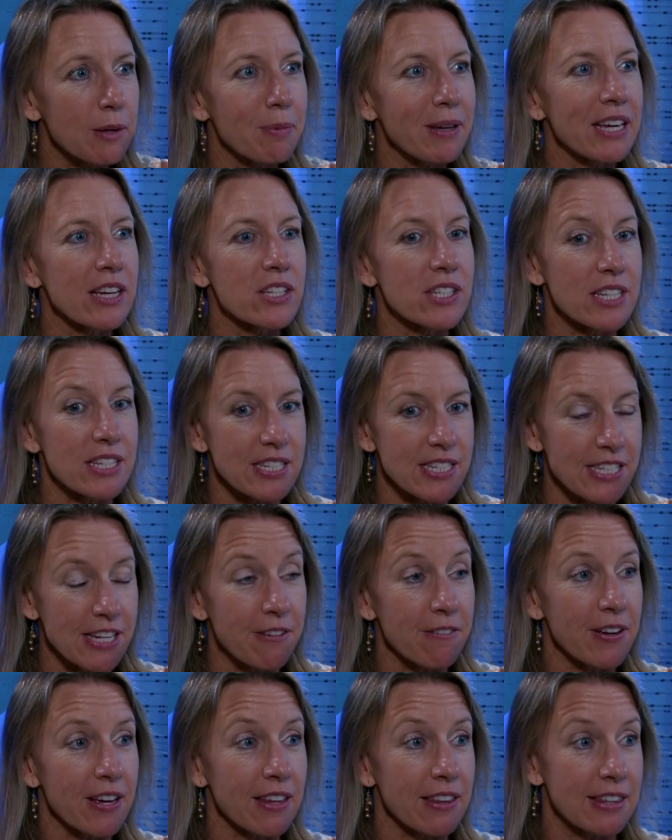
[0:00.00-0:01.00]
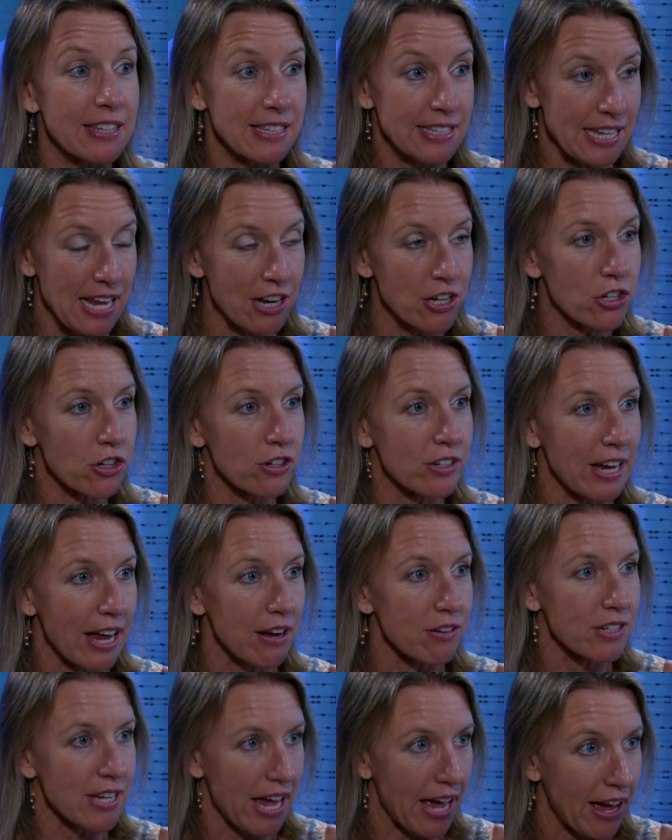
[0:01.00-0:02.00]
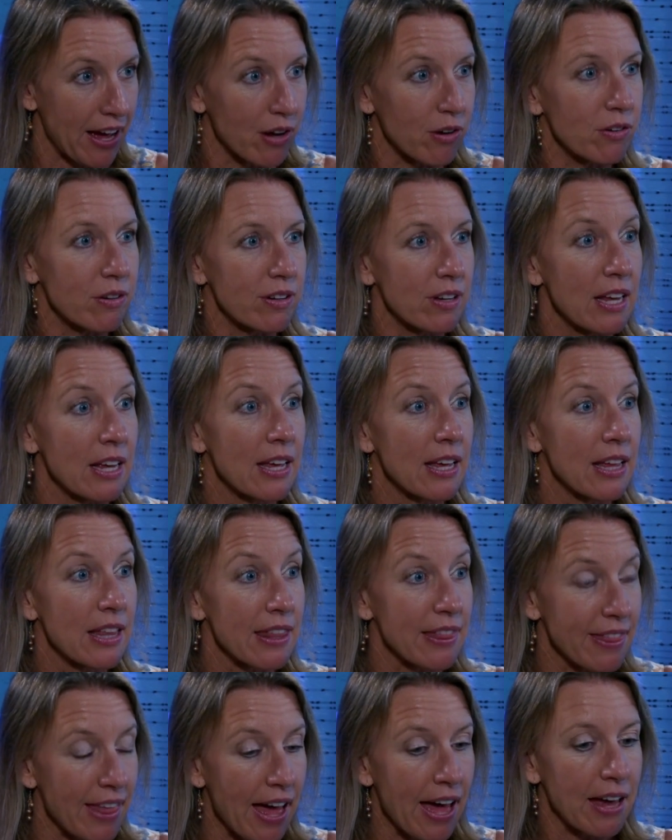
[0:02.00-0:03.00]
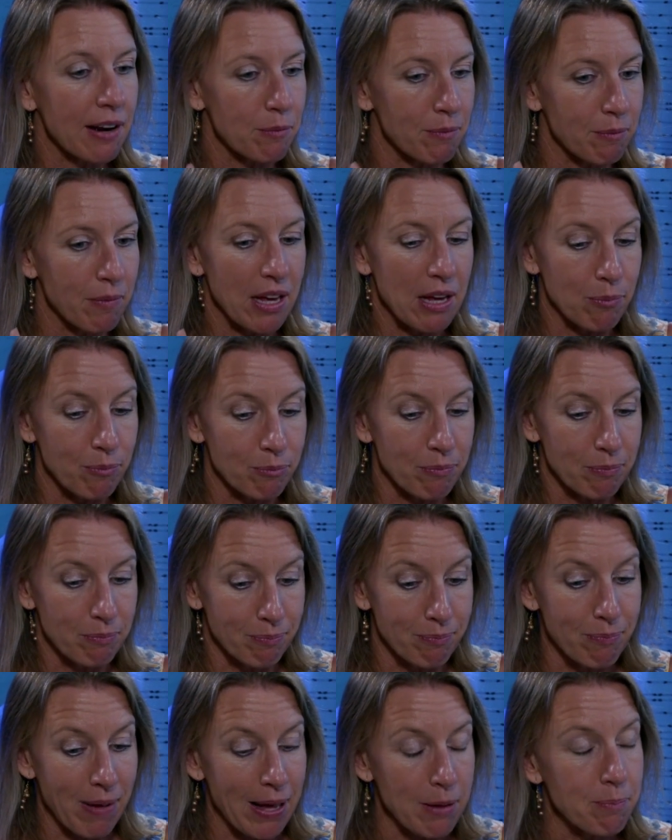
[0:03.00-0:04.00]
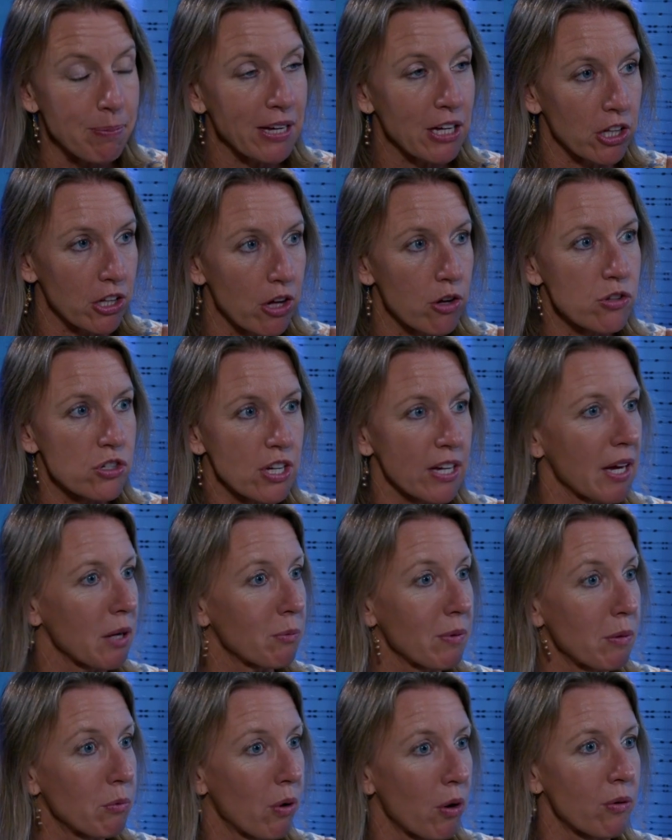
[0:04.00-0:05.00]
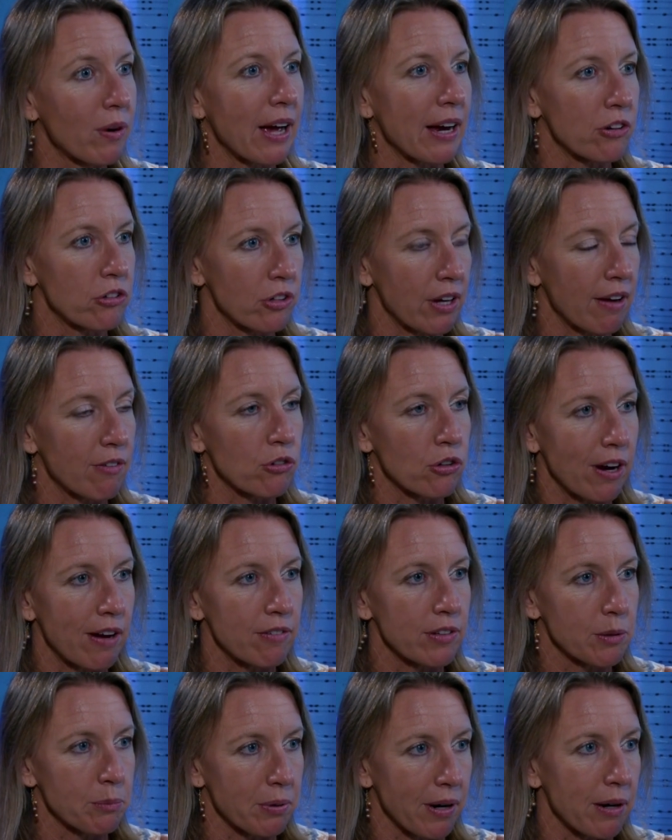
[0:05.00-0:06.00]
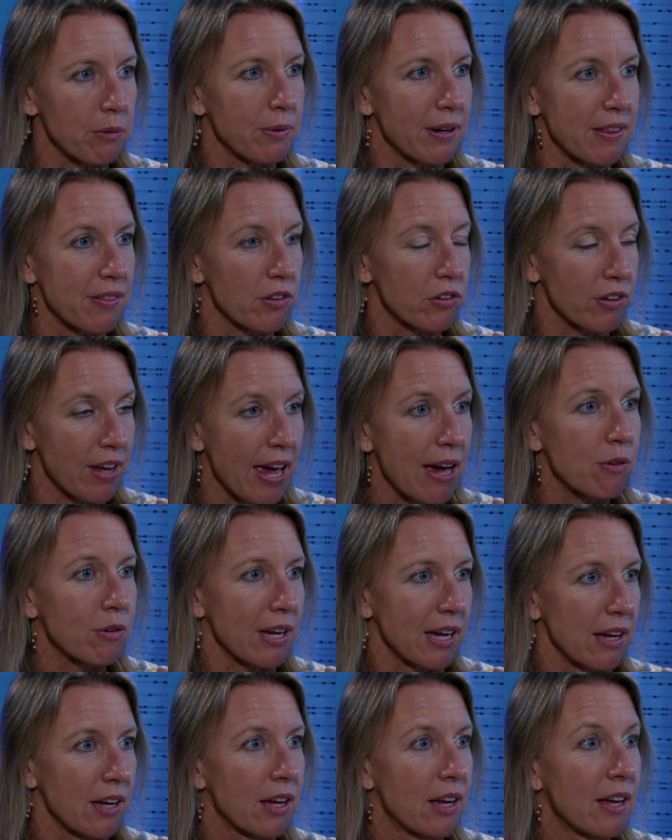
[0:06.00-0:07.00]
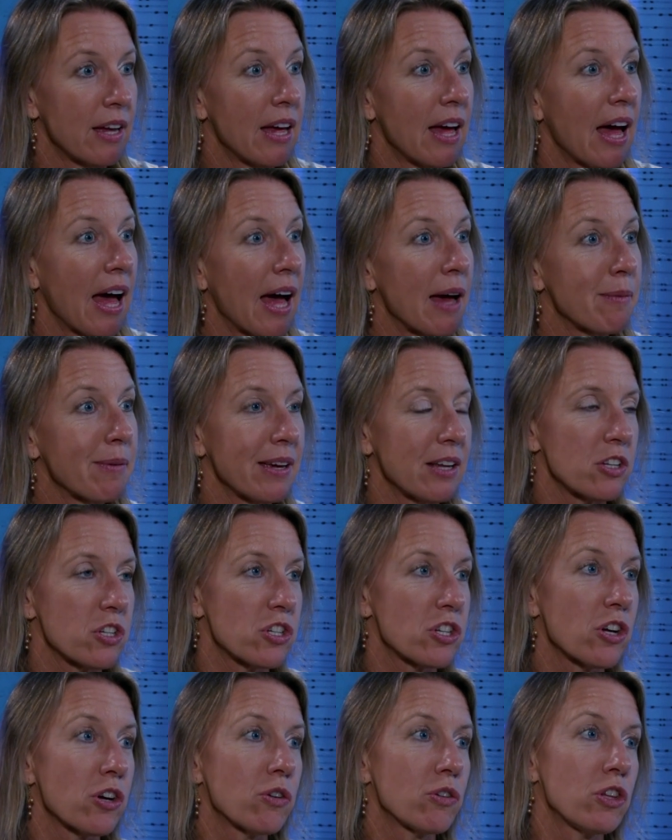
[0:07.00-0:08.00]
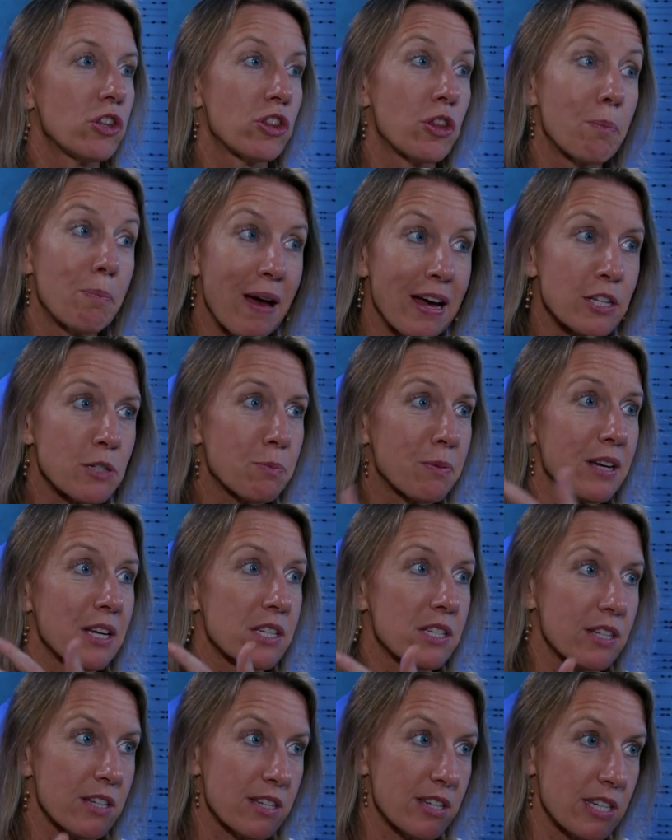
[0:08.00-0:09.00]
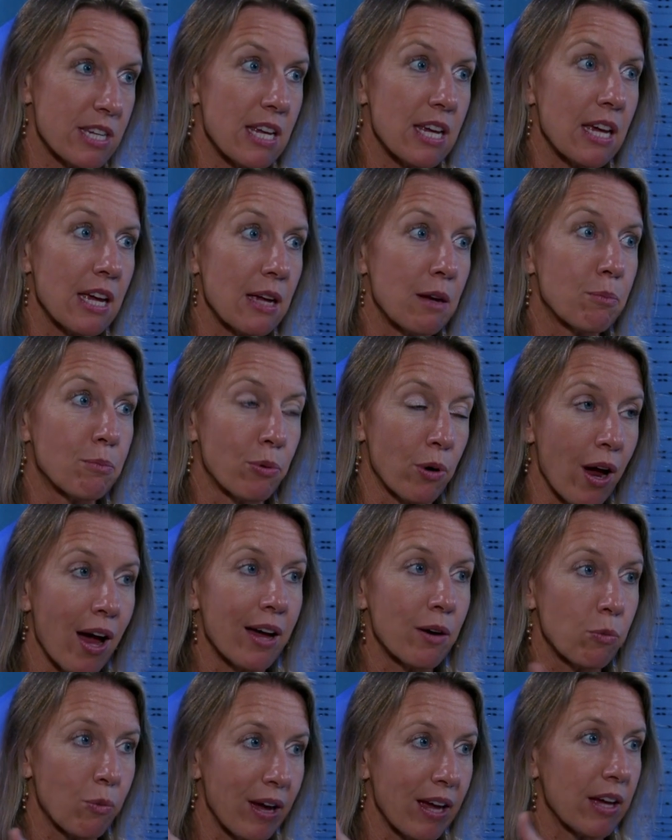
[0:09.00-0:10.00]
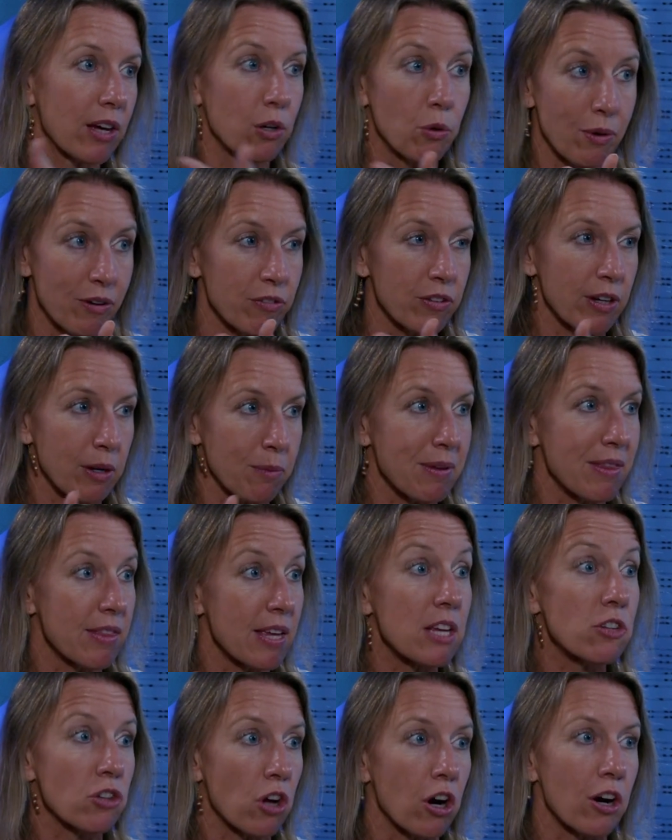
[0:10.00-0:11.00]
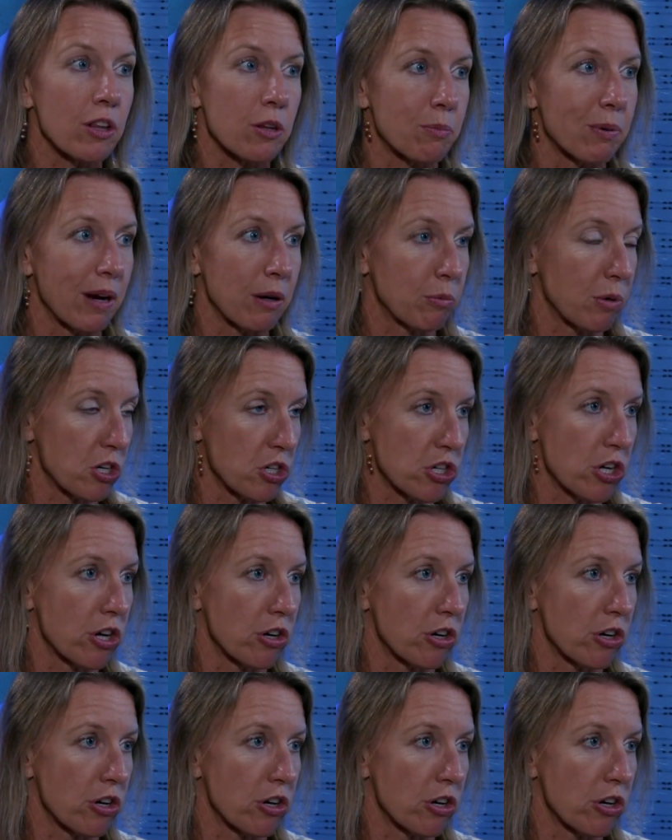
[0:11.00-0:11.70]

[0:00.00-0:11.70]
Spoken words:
because the Civic Center downtown, that might be closing and we won't actually have traveling Broadway in this county. I mean, so the best place to see Broadway equivalent. I mean, these are the Broadway shows.